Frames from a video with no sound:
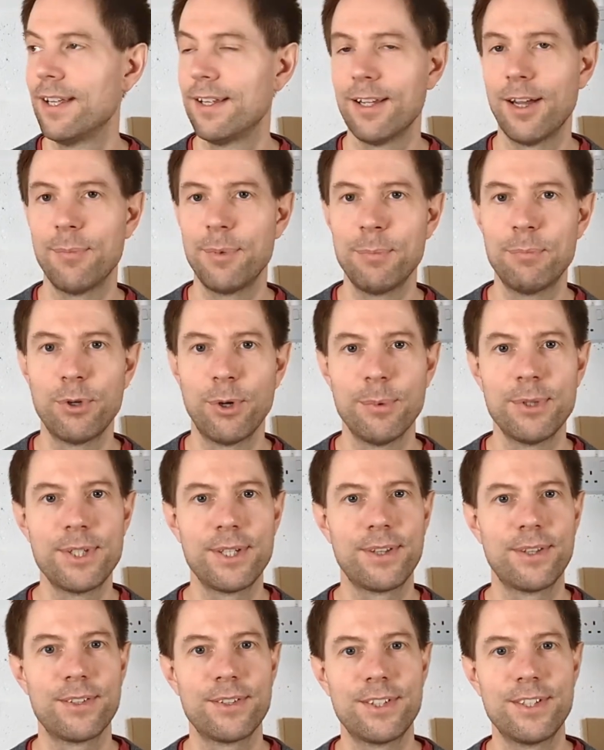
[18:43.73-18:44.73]
I've been
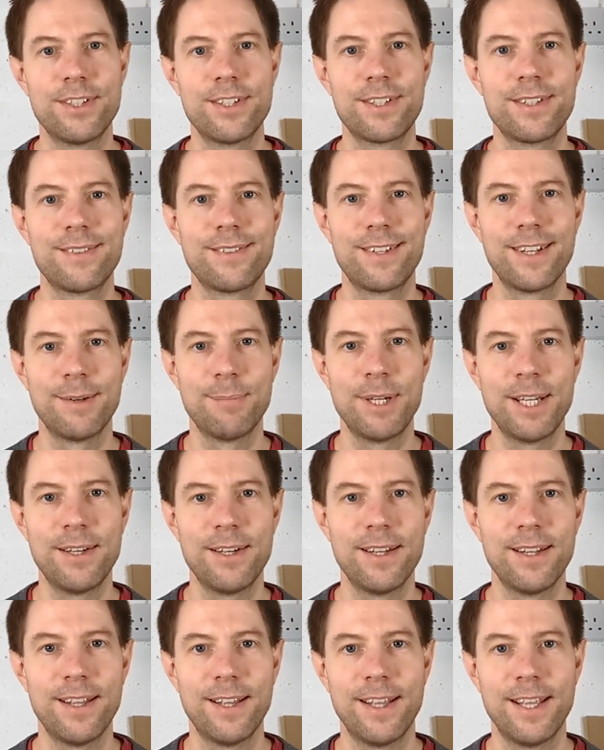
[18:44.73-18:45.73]
promising that she's going to
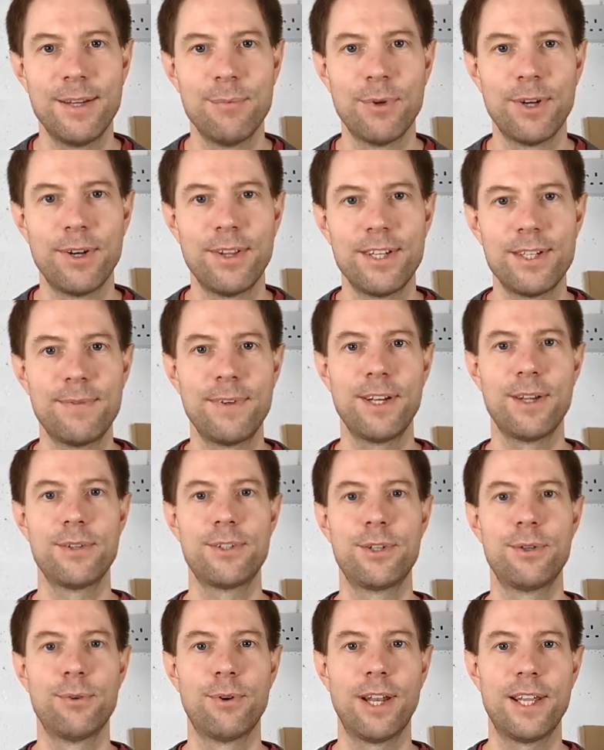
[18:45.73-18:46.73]
be in one of these videos
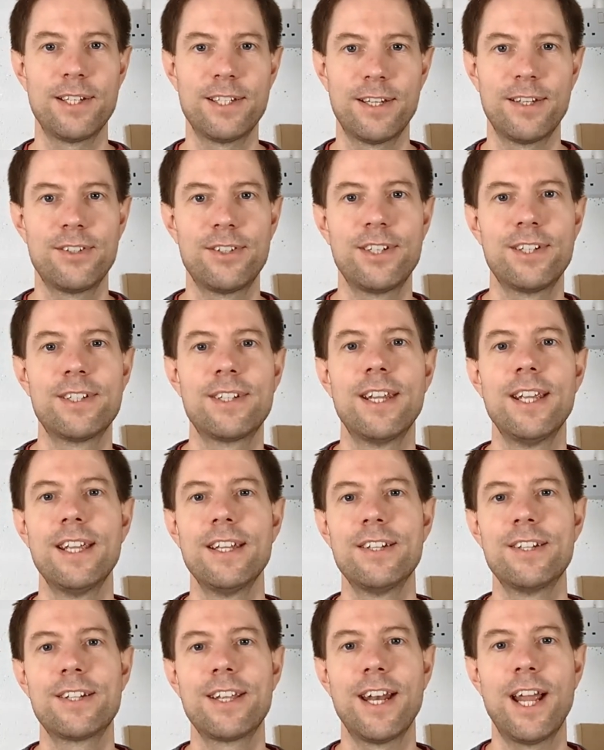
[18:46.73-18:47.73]
sooner or later, and she's
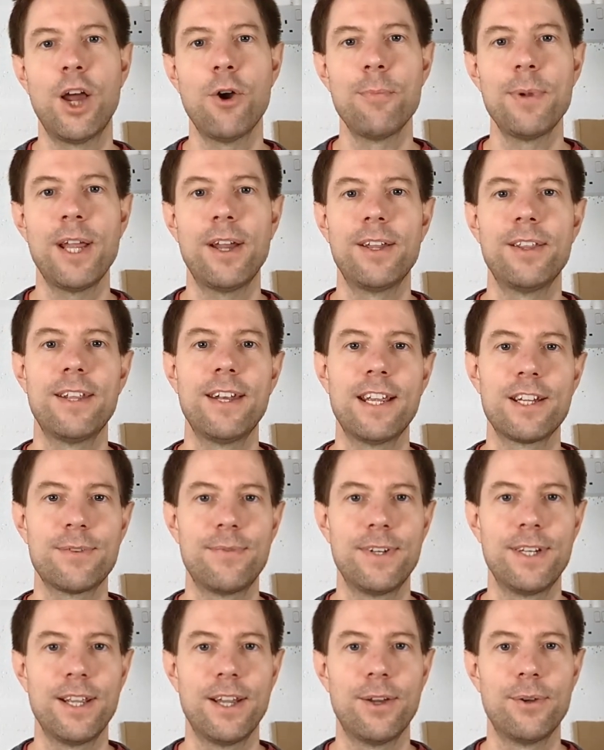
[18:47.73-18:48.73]
going to help me out in the next
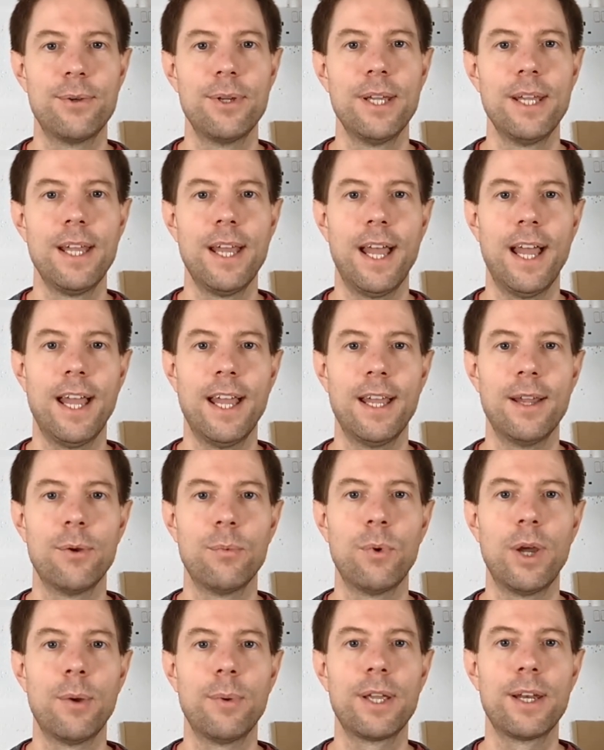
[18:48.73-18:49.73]
video where
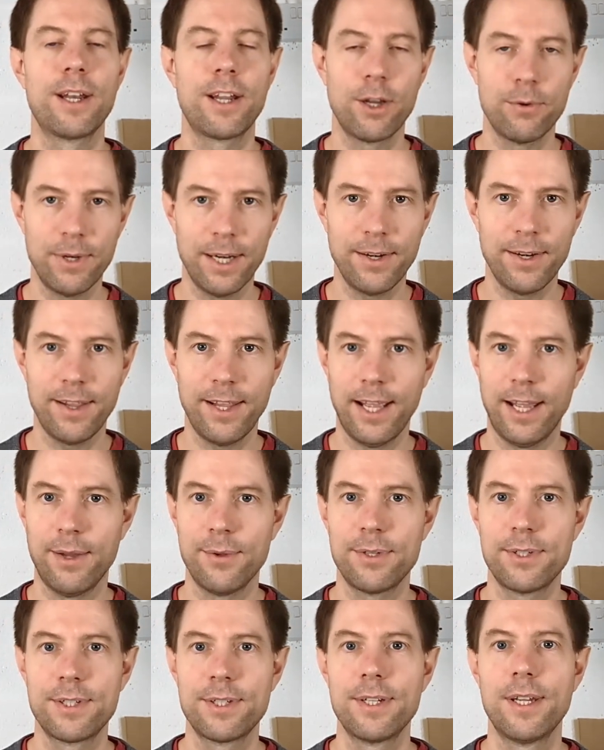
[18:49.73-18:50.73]
we're going to go around the
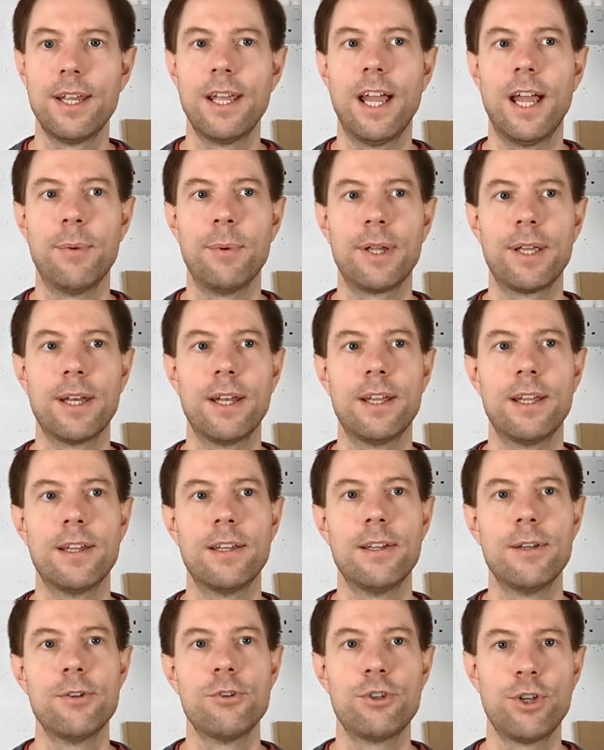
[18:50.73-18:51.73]
house and we're going
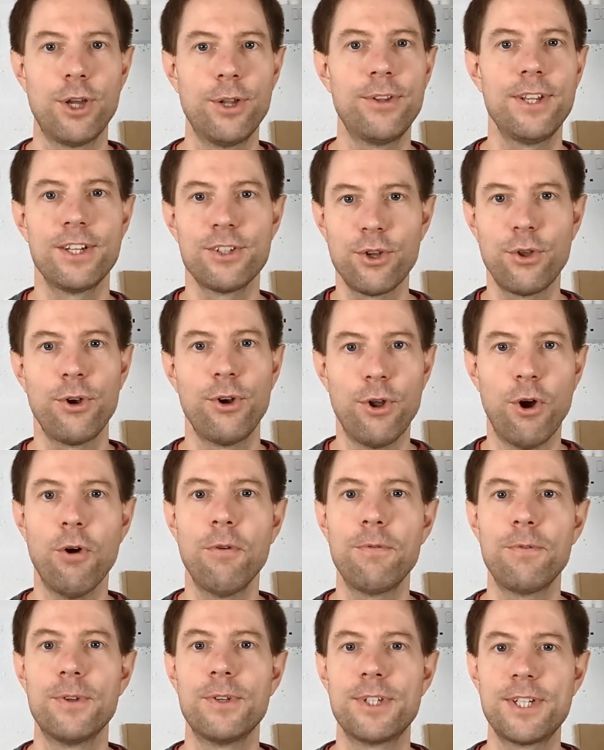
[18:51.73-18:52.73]
to turn things on and
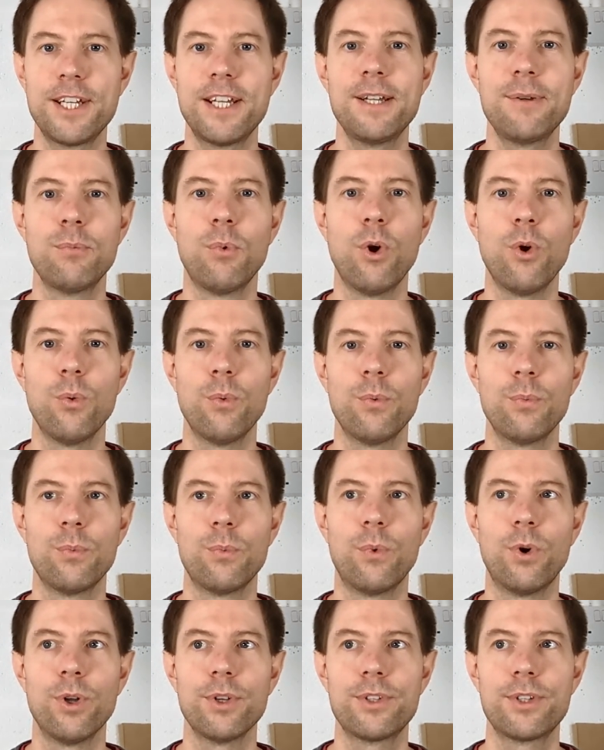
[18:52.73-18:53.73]
off and see
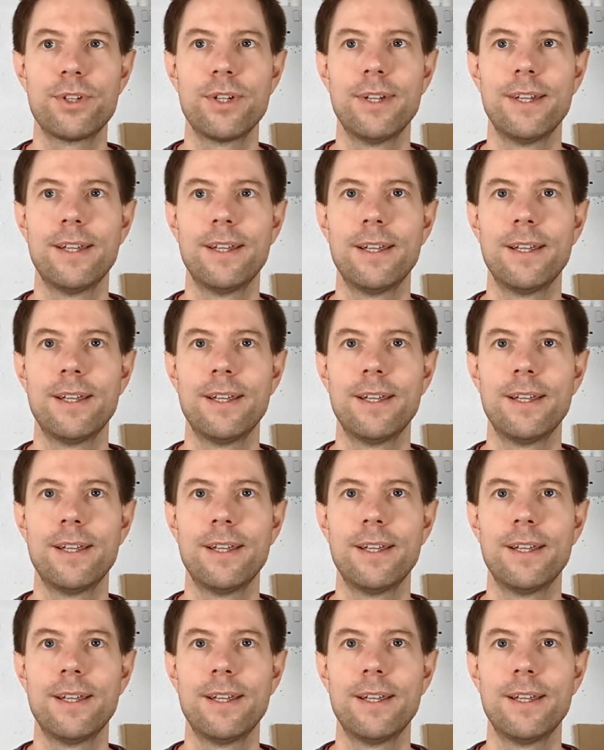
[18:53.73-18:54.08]
what